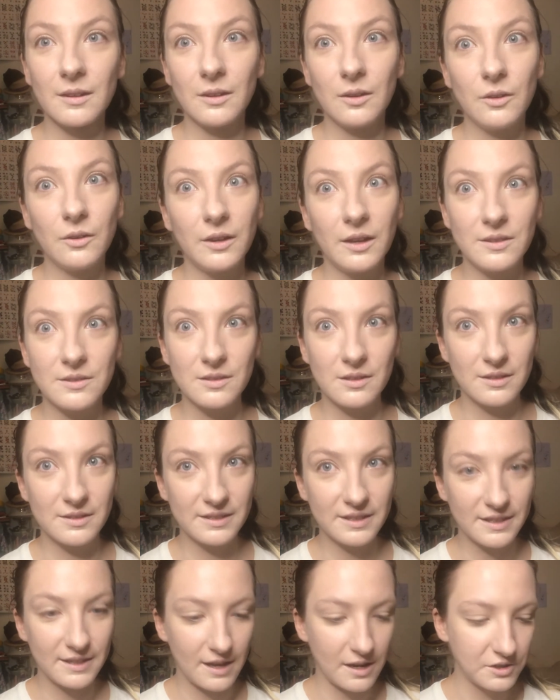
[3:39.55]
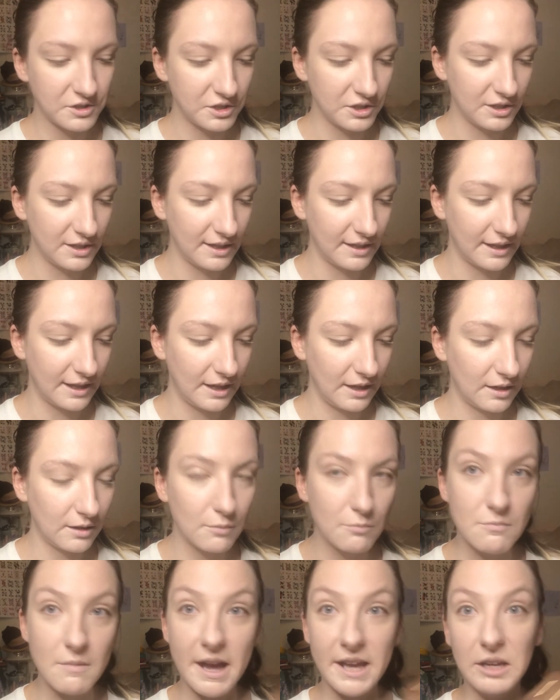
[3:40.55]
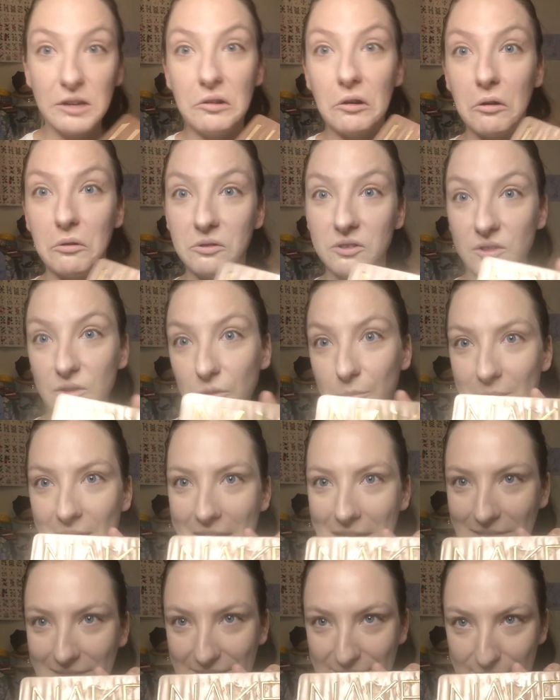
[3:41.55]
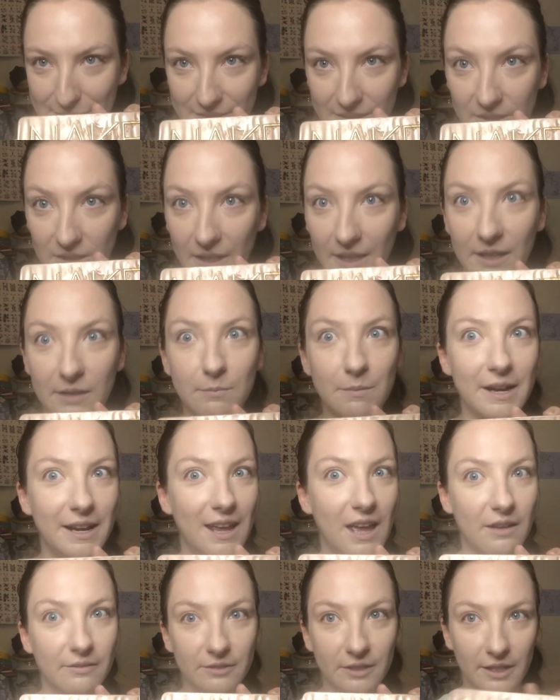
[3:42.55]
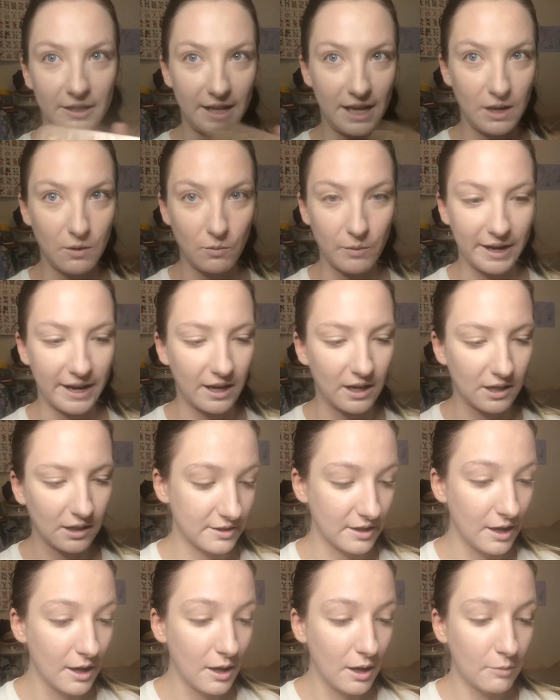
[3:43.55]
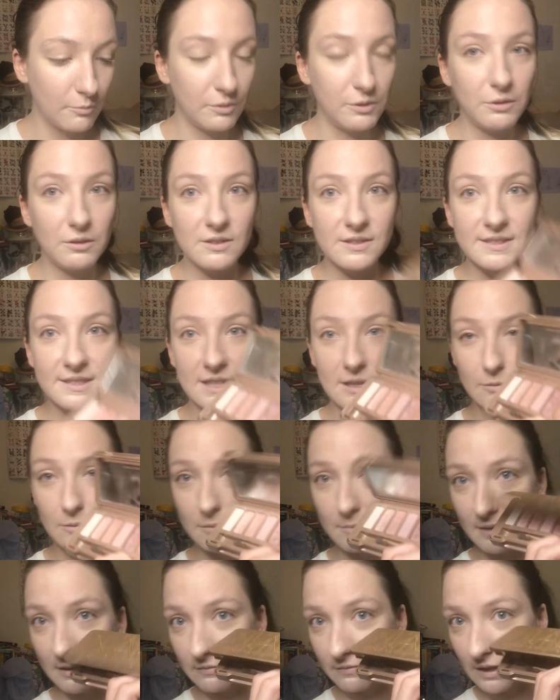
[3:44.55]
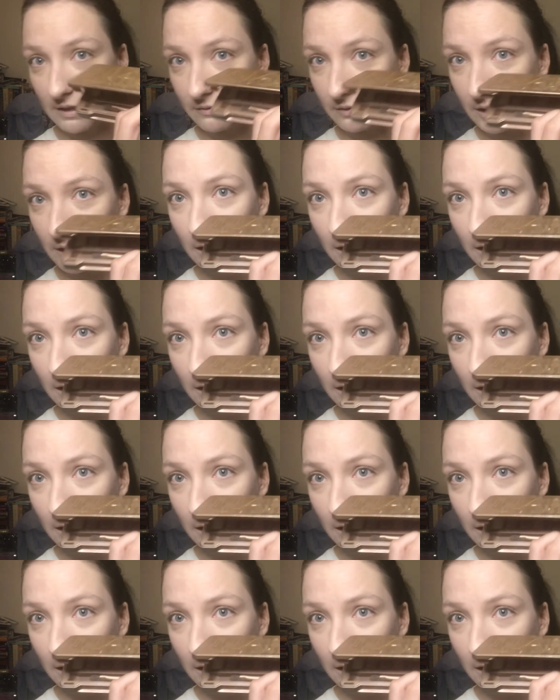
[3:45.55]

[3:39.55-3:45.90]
Okay, so this is actually like my go-to palette for like my everyday wear, but you can see what my favorite